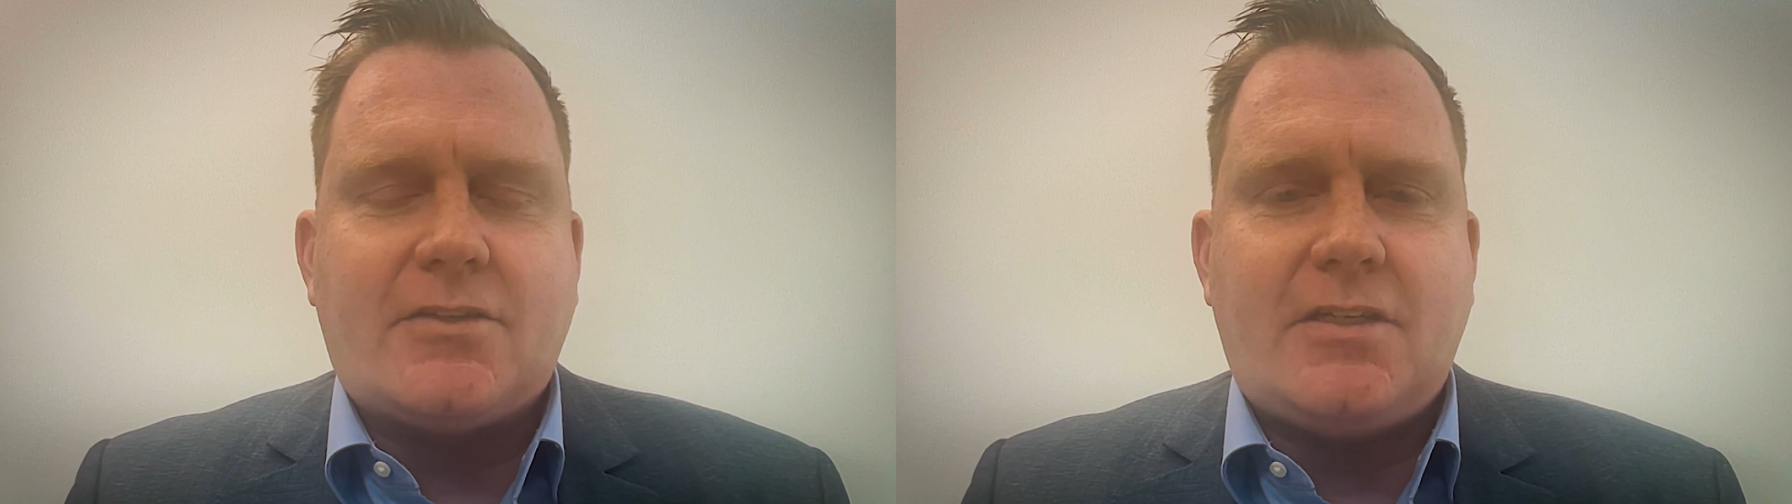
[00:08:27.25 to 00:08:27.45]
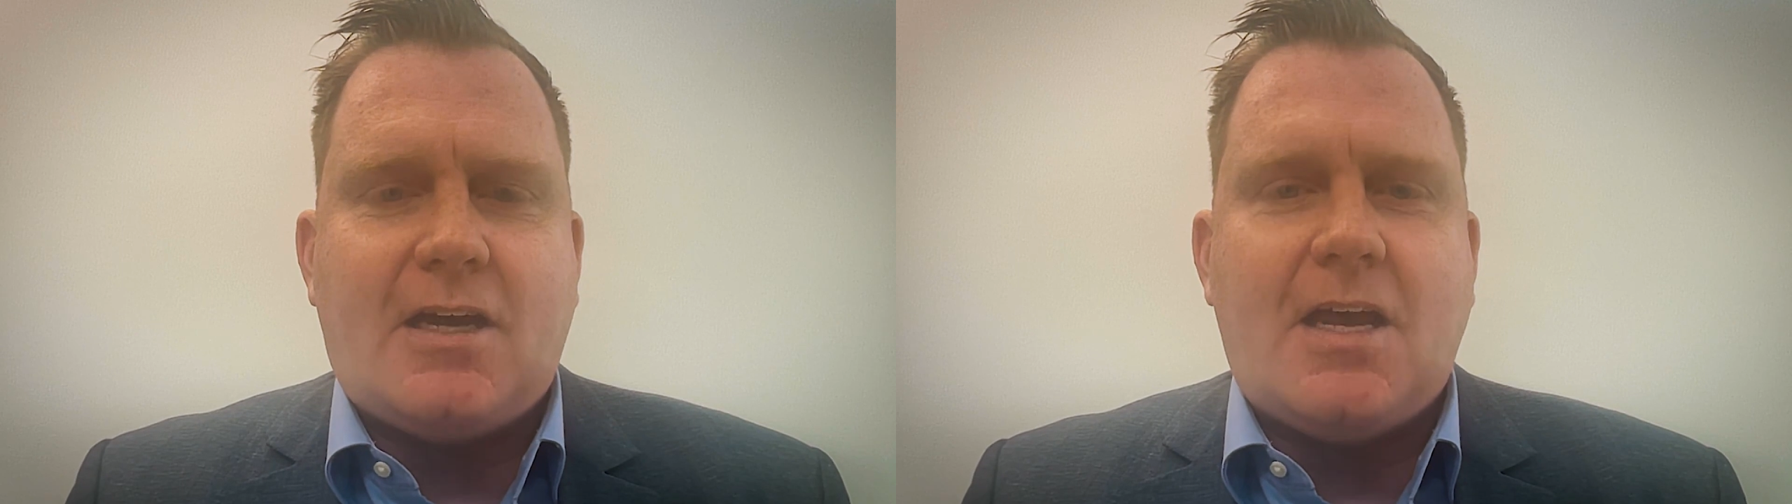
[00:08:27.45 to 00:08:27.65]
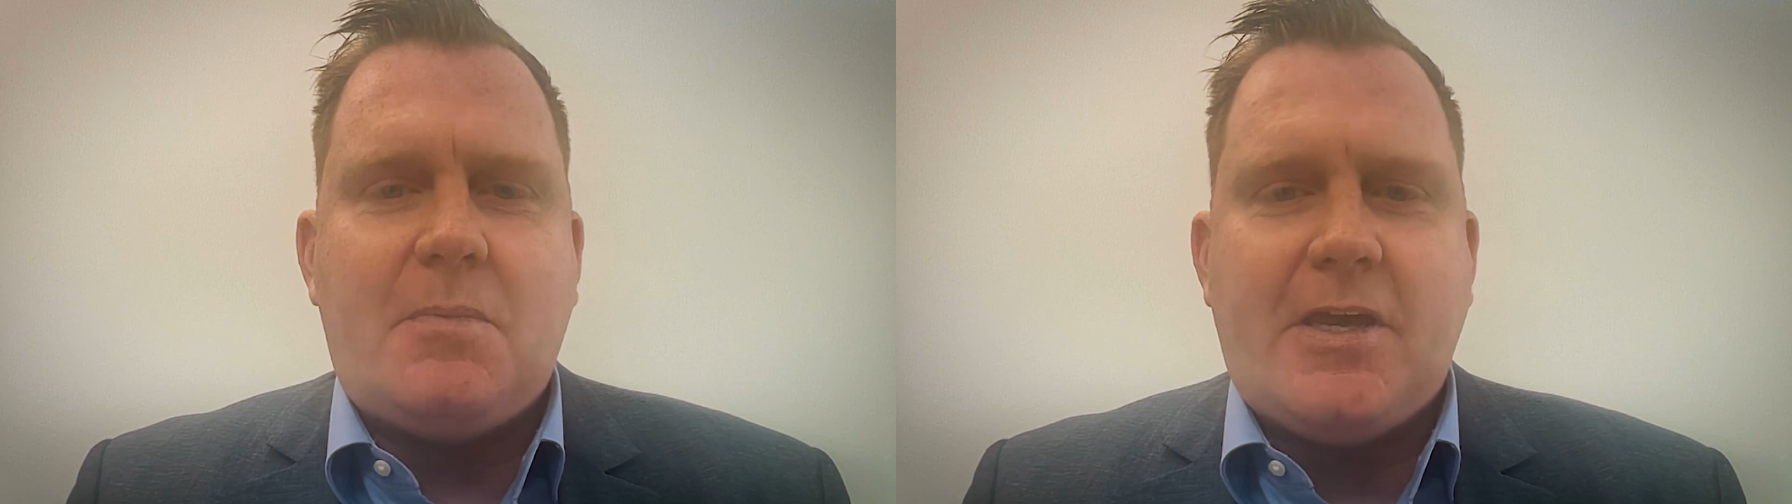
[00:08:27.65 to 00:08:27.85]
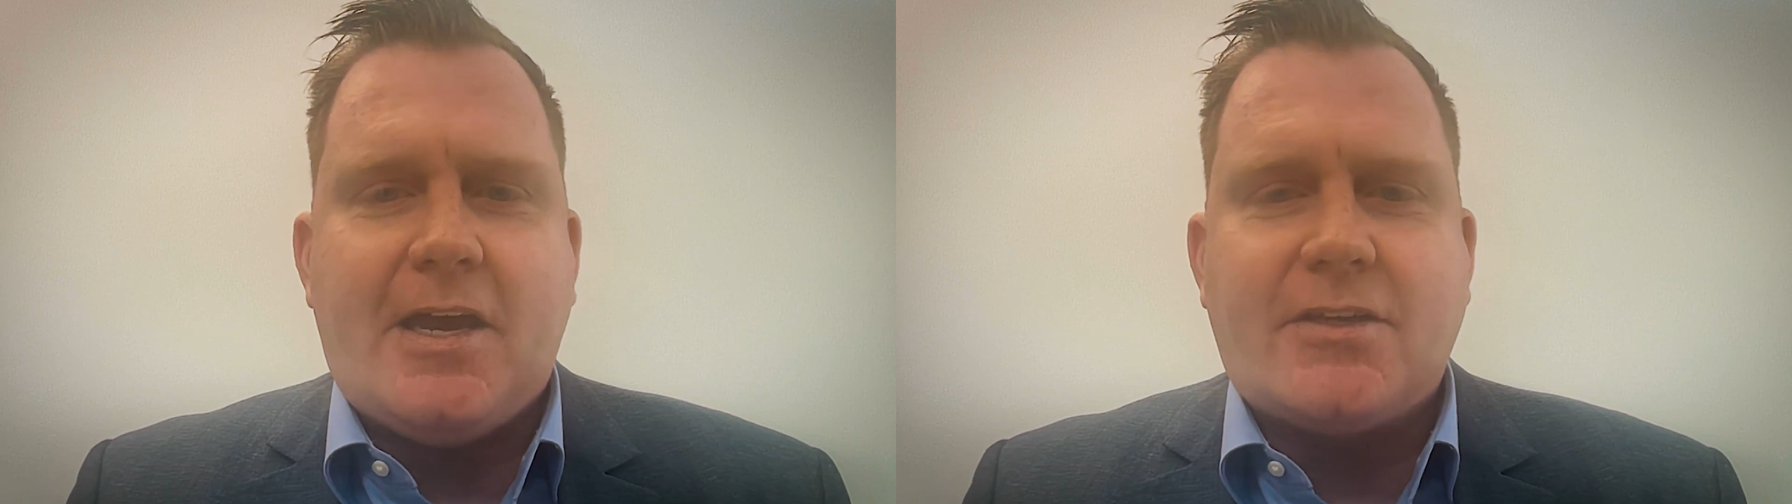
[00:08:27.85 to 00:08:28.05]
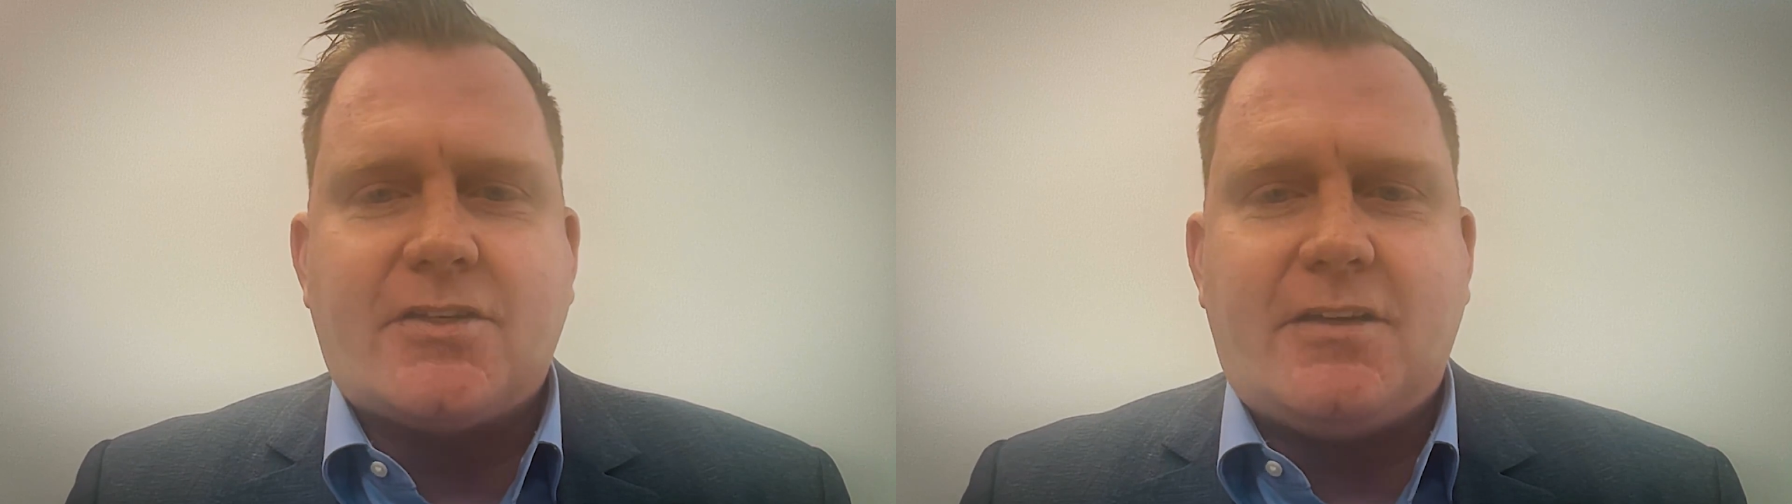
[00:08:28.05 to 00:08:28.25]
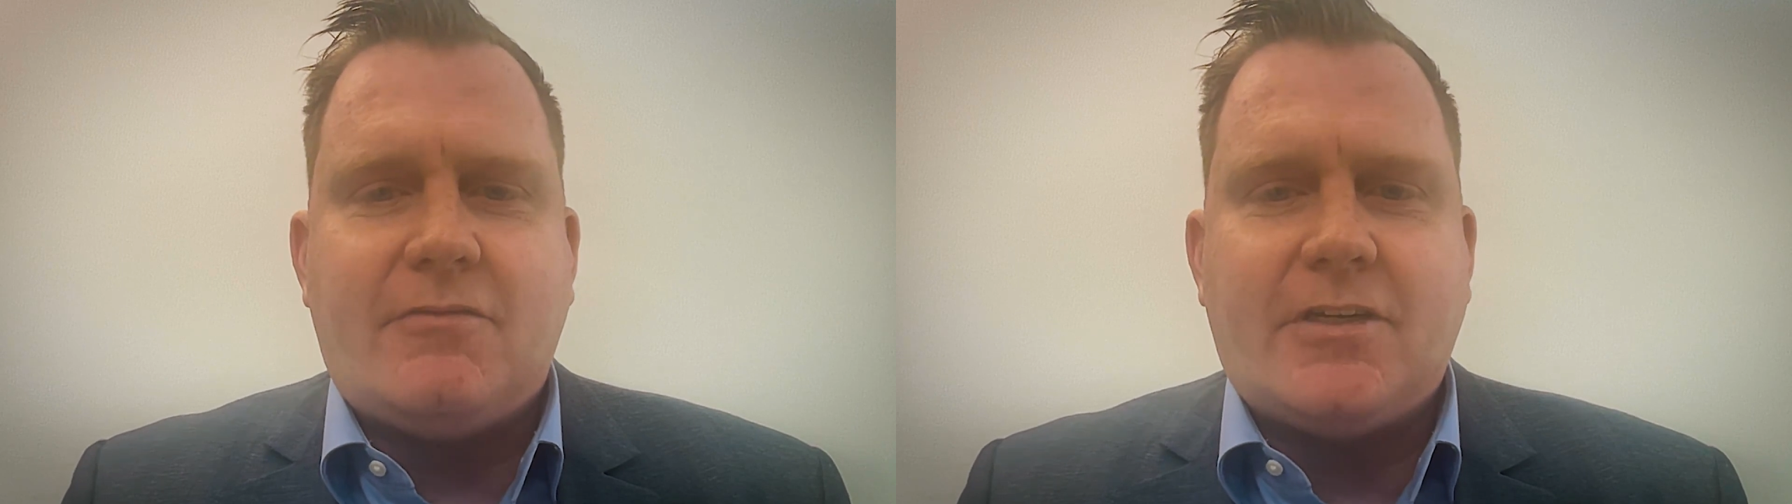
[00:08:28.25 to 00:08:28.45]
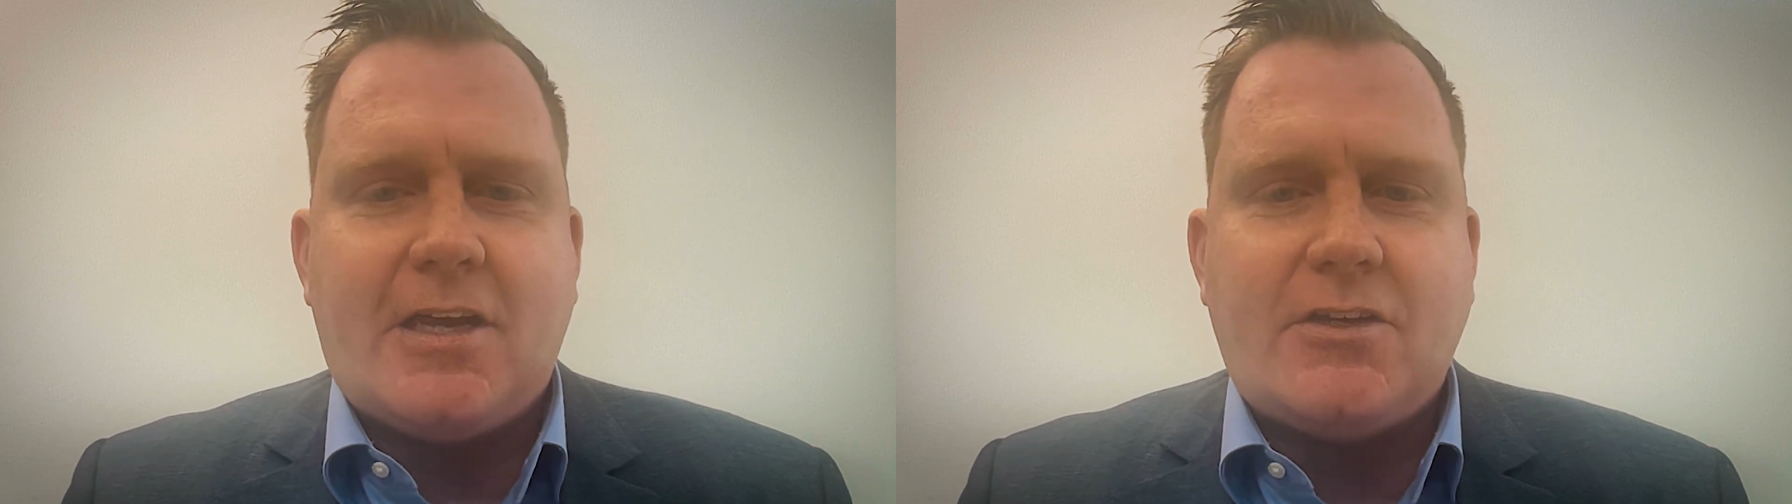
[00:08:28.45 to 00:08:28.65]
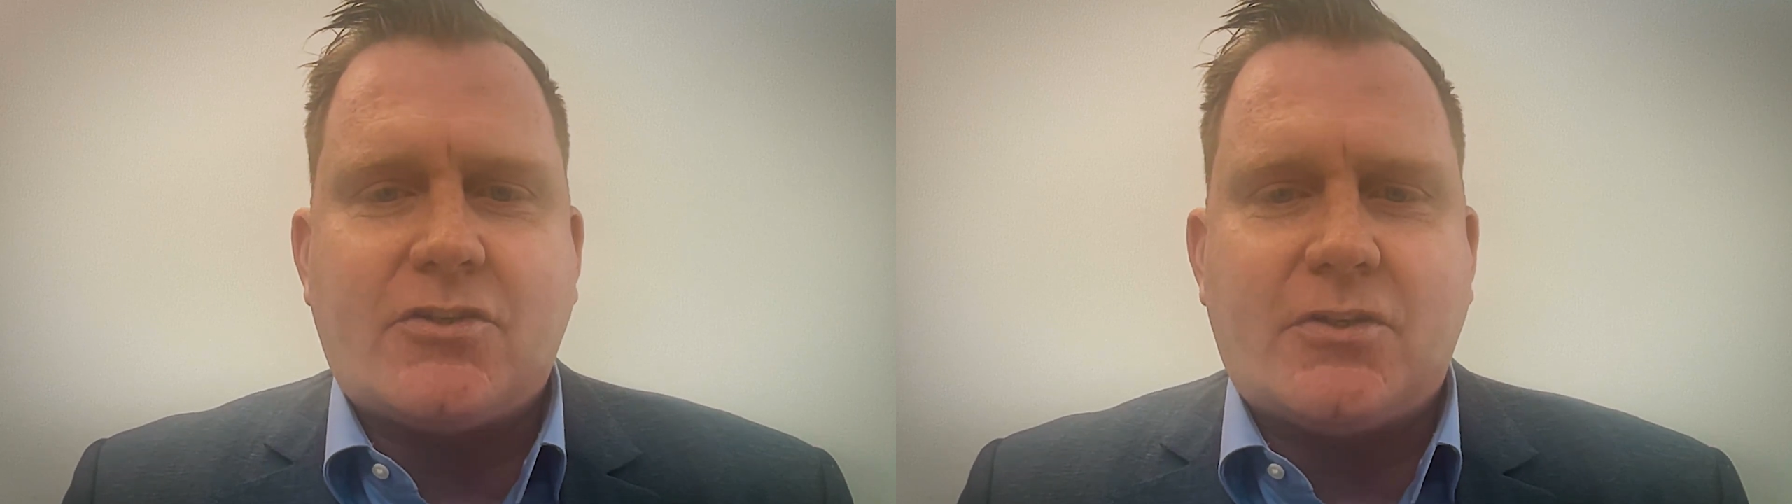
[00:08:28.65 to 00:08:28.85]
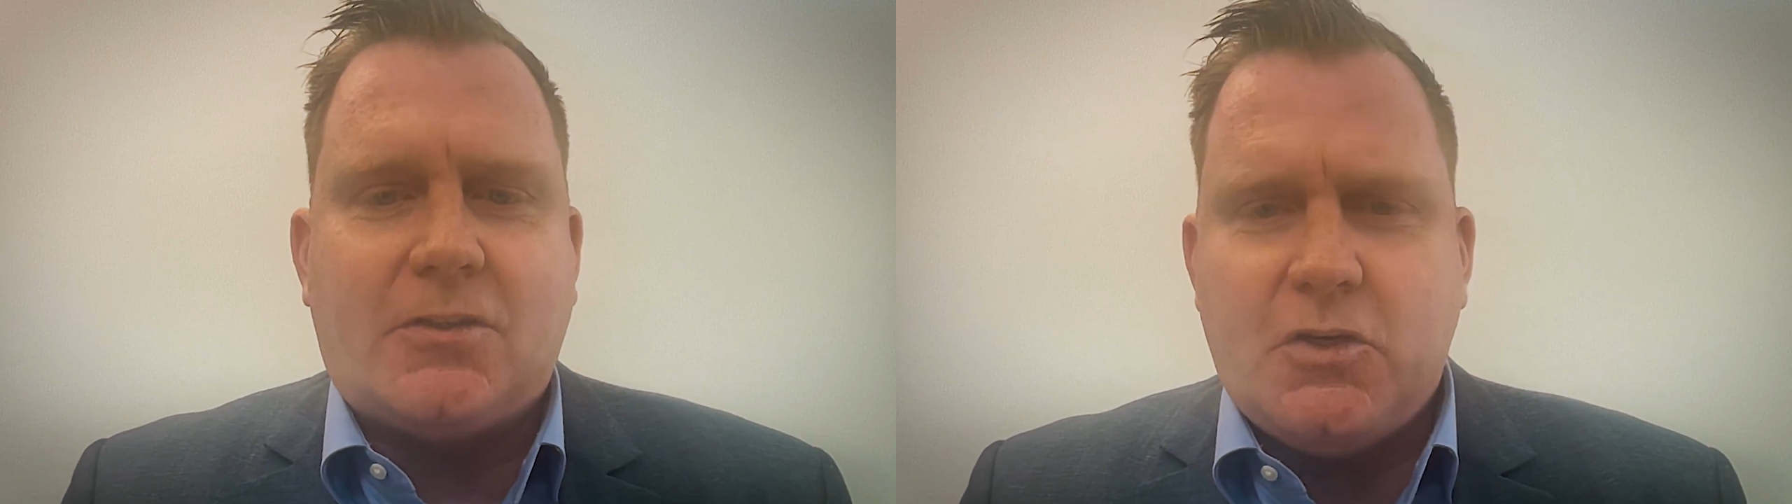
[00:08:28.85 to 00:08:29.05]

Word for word: CIPS invitational.